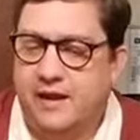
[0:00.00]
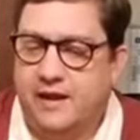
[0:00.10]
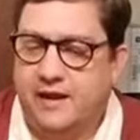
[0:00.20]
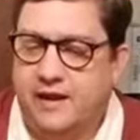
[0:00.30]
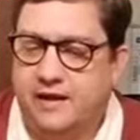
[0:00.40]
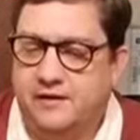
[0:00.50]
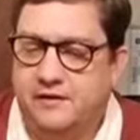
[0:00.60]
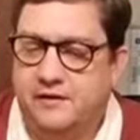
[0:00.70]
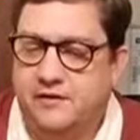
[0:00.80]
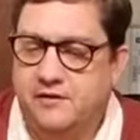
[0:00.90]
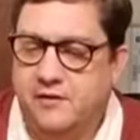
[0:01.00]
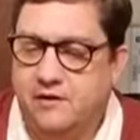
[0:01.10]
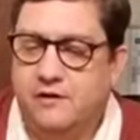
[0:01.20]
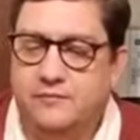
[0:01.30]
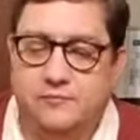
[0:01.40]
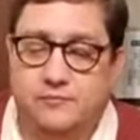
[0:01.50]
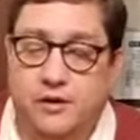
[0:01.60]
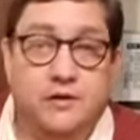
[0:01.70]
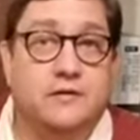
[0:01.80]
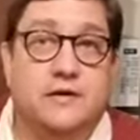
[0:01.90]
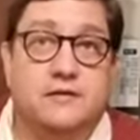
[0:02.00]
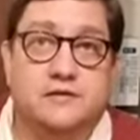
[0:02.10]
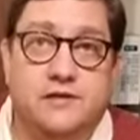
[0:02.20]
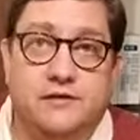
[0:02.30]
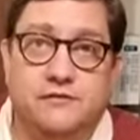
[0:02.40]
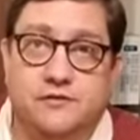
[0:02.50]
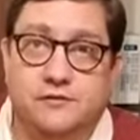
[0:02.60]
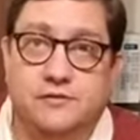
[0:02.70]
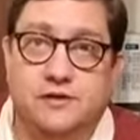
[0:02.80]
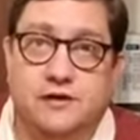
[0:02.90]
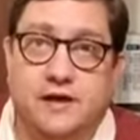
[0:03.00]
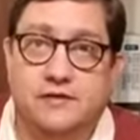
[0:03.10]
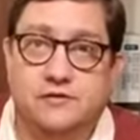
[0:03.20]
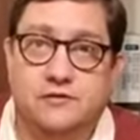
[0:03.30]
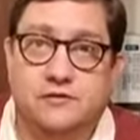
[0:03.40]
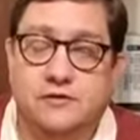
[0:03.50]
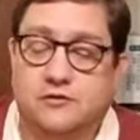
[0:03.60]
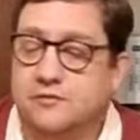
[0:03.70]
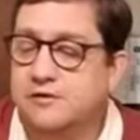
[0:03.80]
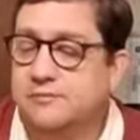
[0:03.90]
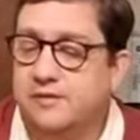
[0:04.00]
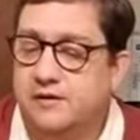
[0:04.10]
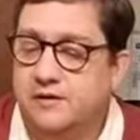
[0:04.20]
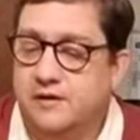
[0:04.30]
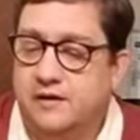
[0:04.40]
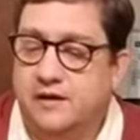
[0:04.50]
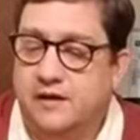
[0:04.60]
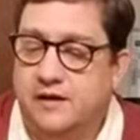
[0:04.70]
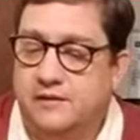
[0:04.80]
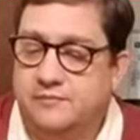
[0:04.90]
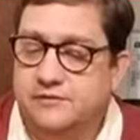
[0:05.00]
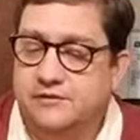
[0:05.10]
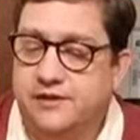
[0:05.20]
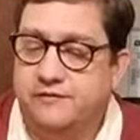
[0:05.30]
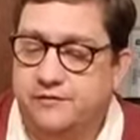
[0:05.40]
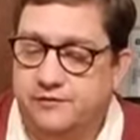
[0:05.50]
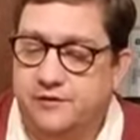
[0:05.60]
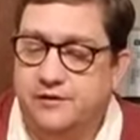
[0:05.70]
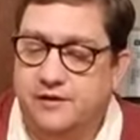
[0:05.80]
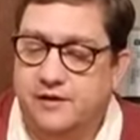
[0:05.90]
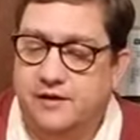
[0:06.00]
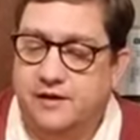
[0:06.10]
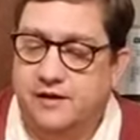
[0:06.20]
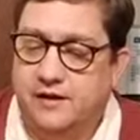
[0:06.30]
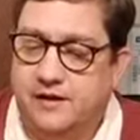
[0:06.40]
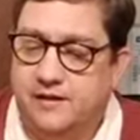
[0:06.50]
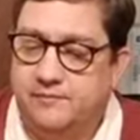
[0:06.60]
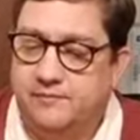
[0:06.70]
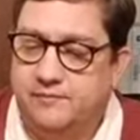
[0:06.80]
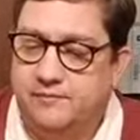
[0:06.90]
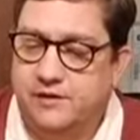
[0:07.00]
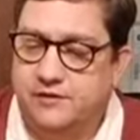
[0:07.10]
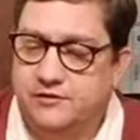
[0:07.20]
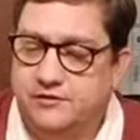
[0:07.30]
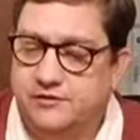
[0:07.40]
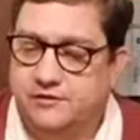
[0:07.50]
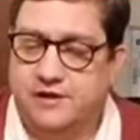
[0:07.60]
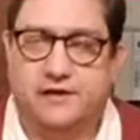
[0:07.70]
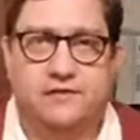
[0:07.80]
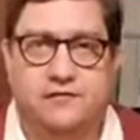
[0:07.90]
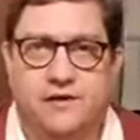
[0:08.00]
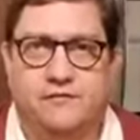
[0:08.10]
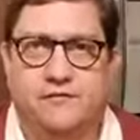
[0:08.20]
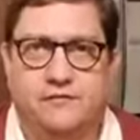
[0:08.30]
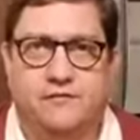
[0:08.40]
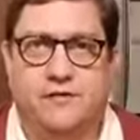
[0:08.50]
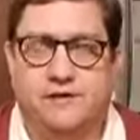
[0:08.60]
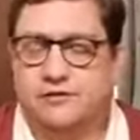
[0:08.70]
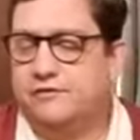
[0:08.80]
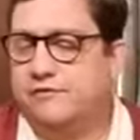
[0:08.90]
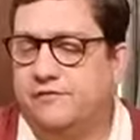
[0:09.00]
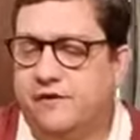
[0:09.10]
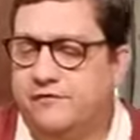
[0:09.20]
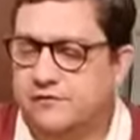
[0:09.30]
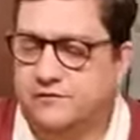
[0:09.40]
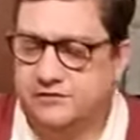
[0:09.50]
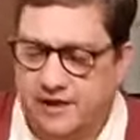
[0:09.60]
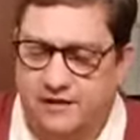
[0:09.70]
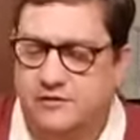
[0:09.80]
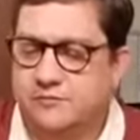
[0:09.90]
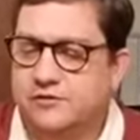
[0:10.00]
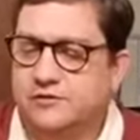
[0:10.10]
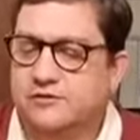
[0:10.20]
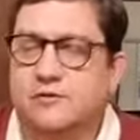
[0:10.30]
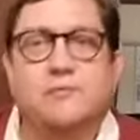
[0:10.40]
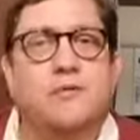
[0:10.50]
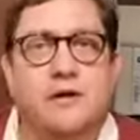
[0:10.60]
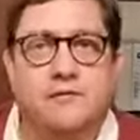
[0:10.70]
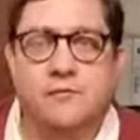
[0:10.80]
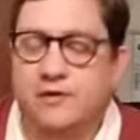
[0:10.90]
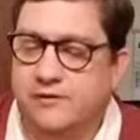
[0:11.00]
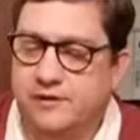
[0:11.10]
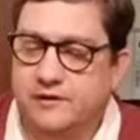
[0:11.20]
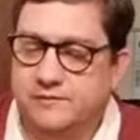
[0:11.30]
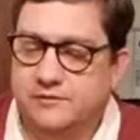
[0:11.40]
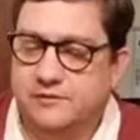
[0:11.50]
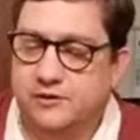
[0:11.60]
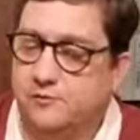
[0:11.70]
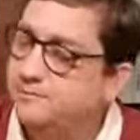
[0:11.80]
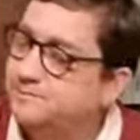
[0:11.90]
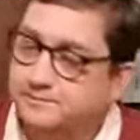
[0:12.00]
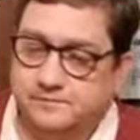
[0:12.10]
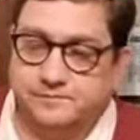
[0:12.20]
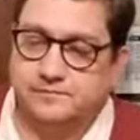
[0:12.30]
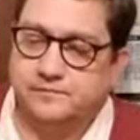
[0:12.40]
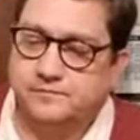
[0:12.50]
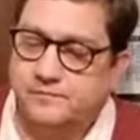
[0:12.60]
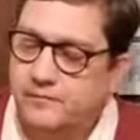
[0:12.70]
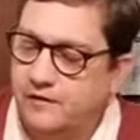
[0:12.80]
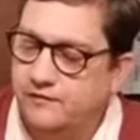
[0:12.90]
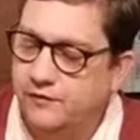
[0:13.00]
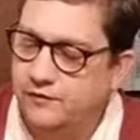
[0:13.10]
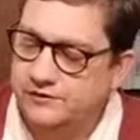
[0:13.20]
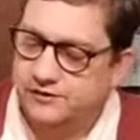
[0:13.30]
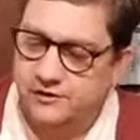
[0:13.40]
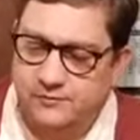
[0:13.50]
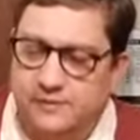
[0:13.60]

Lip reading: and non-buttery seafoods, a nice, good, crisp seafood that you're still getting the flavor of the fish or the flavor of the scallops or the shrimp or whatever with it. So, Foley Sonoma,